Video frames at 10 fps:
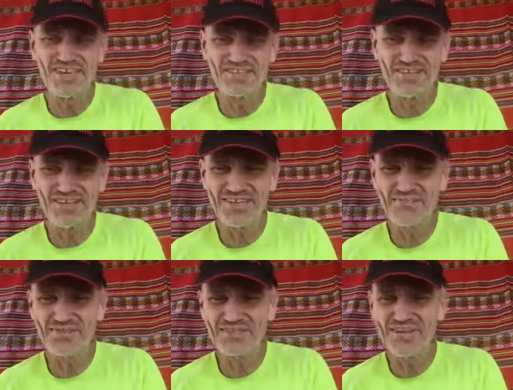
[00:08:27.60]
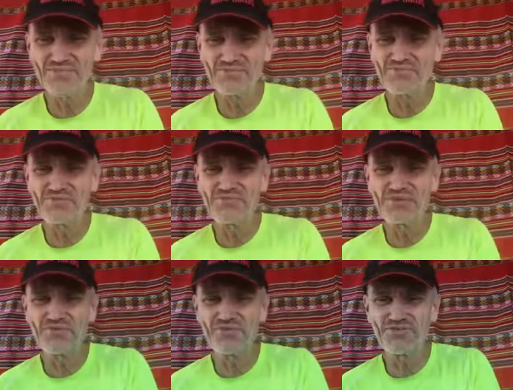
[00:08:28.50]
calculate how much that would be
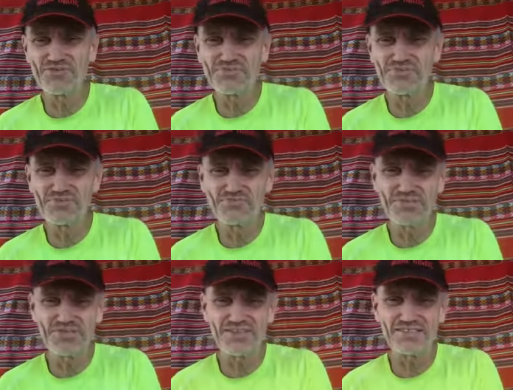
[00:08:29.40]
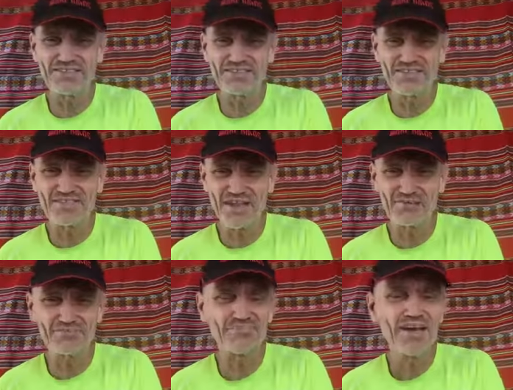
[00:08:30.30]
with a 30%
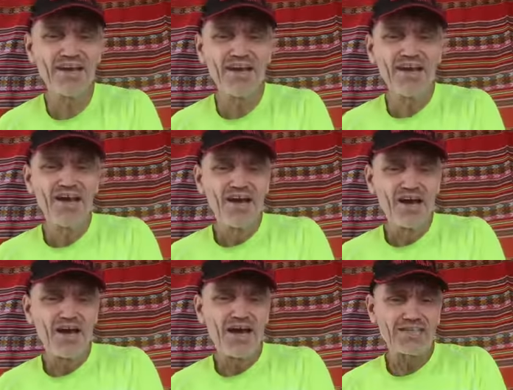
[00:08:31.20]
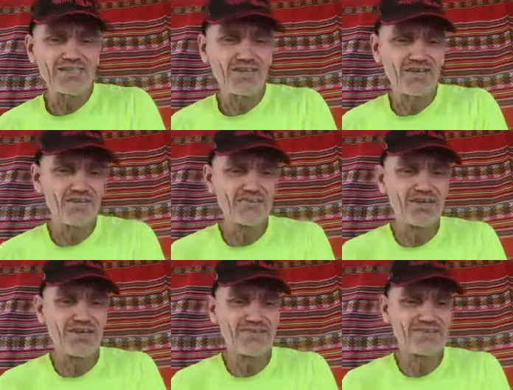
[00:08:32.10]
discount. All right, so
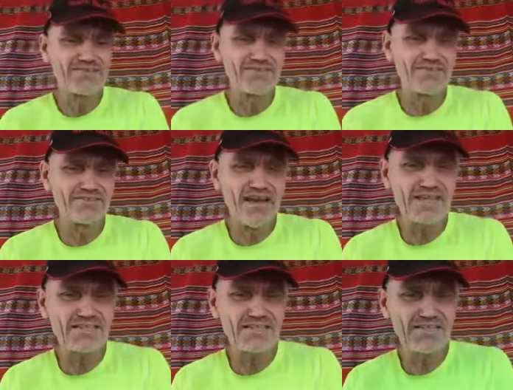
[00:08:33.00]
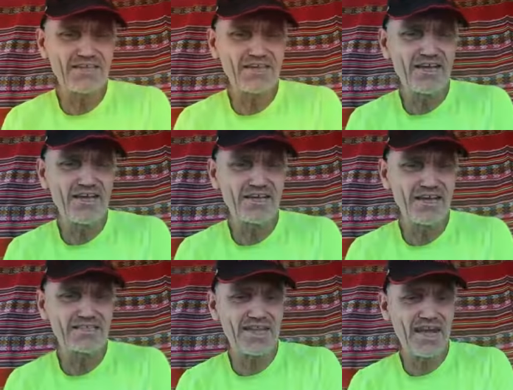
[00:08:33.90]
uh, that's uh,
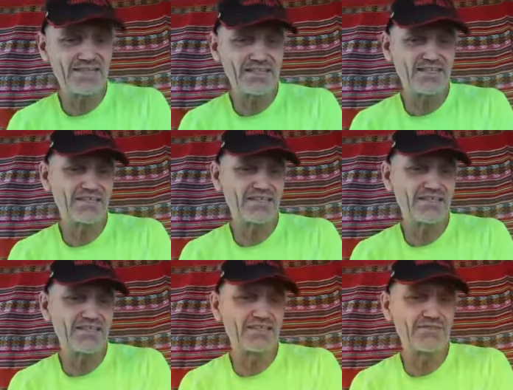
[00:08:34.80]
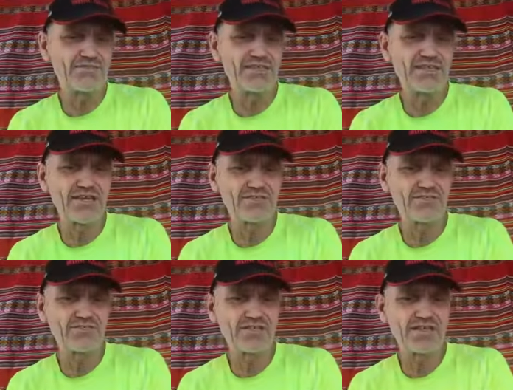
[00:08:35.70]
that's that uh, let me see, next
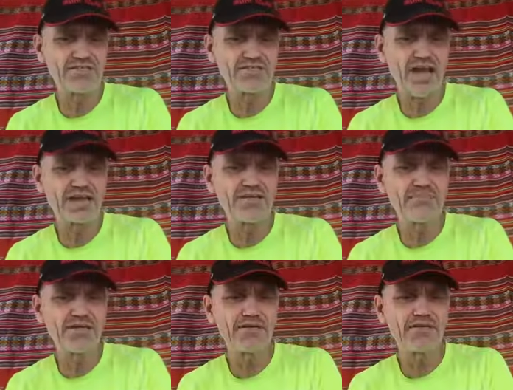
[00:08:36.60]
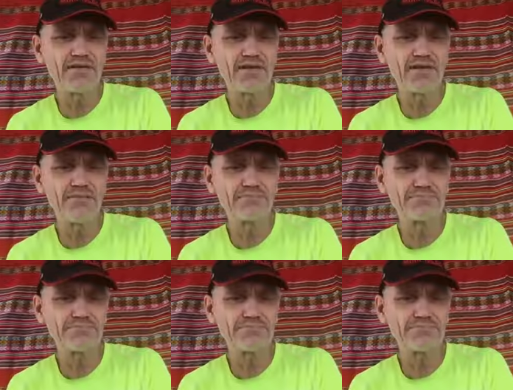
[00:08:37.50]
on next item here um,